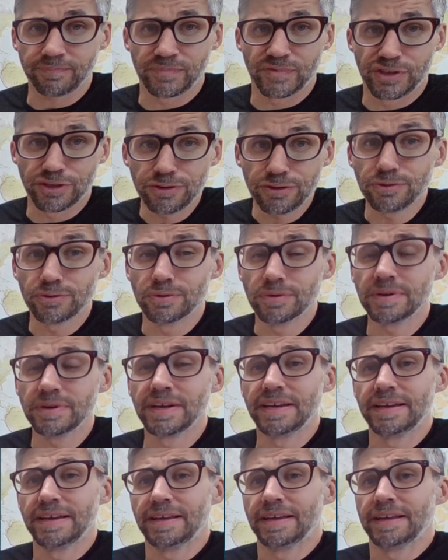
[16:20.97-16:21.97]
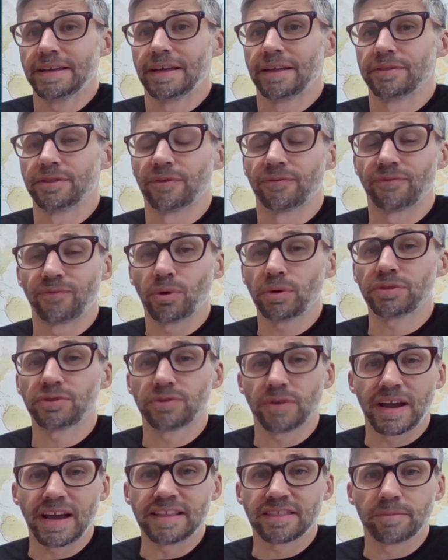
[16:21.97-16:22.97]
do, the 4th
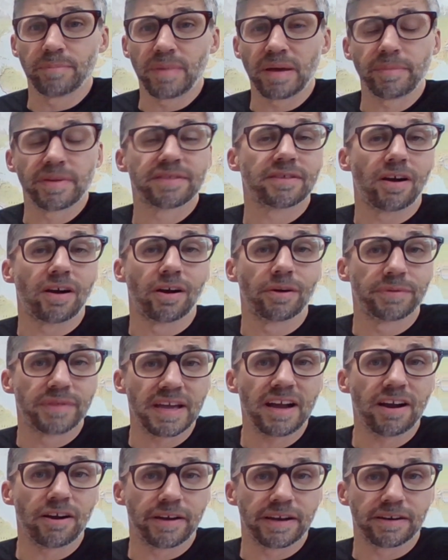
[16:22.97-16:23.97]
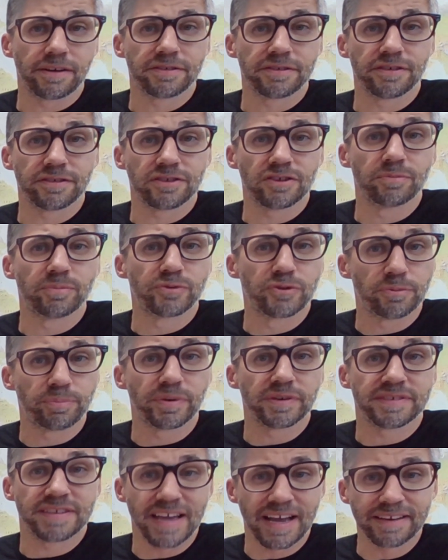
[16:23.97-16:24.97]
through 8th Amendments are there in our system to
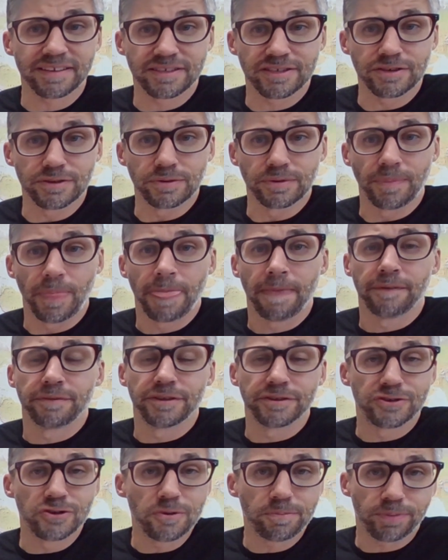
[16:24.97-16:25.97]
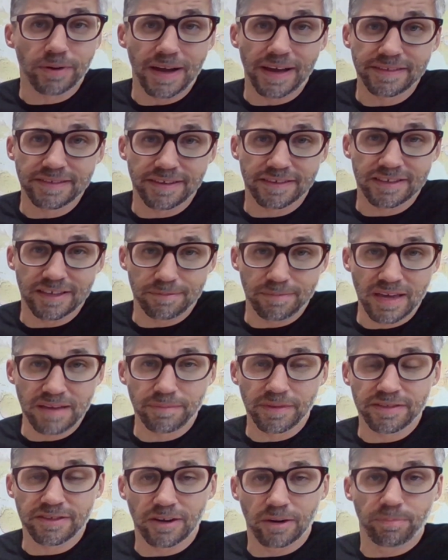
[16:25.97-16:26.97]
protect you. The Due Process
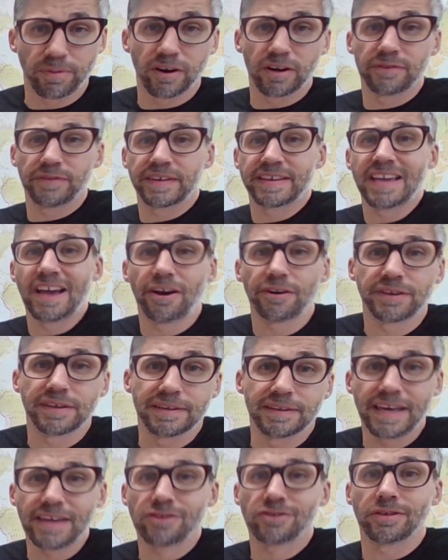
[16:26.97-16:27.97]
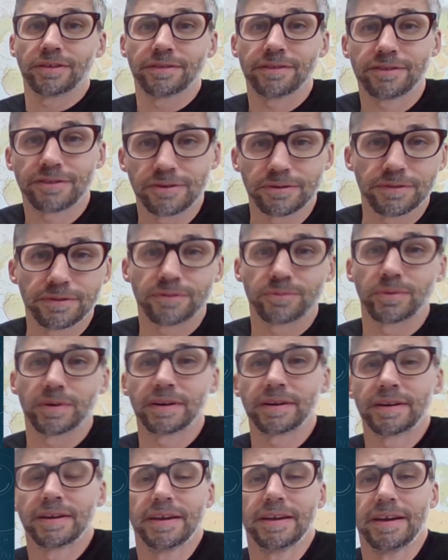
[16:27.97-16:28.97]
Amendments are part of a calculation, students,
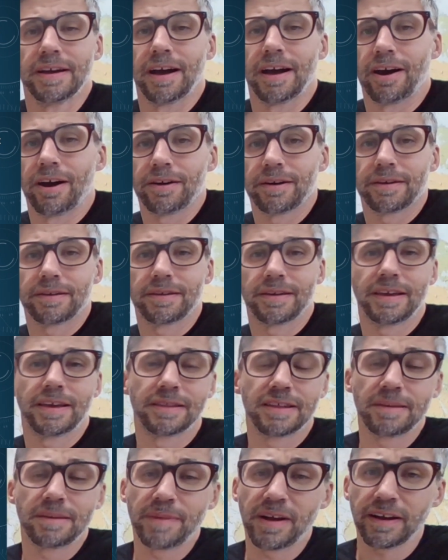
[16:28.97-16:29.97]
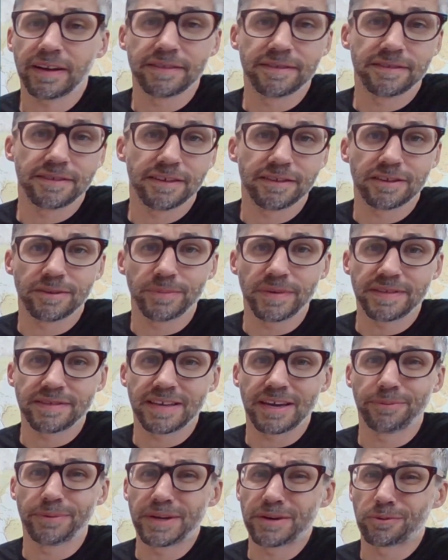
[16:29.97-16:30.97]
where in the American system, we
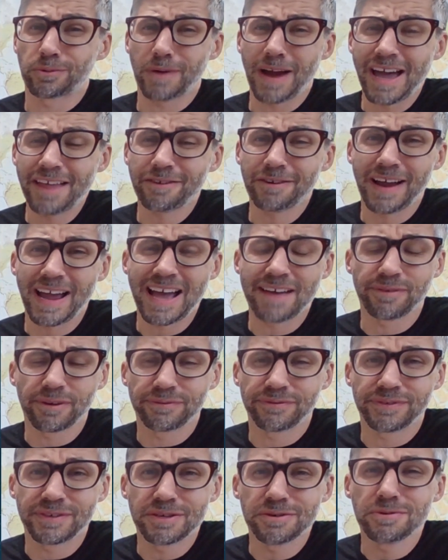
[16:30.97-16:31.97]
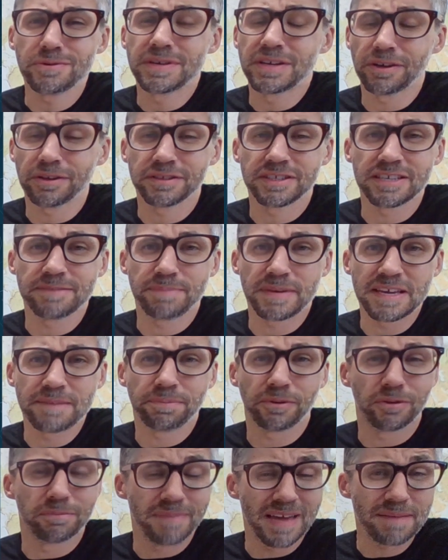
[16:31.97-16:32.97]
say we'd rather have a few guilty
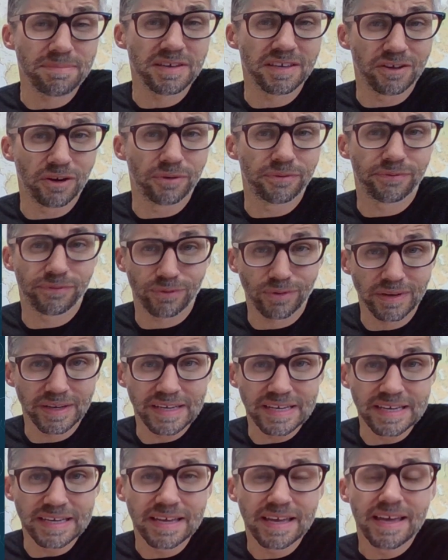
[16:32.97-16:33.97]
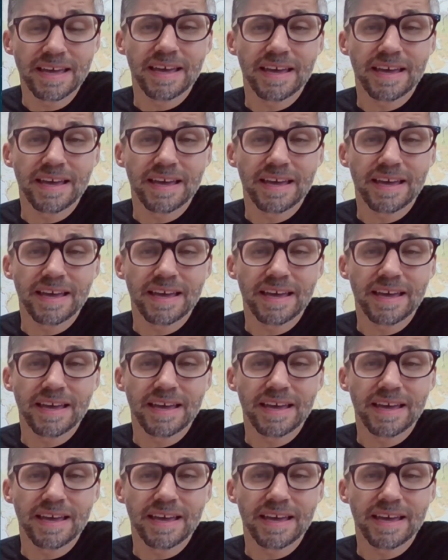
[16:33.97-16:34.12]
people maybe go free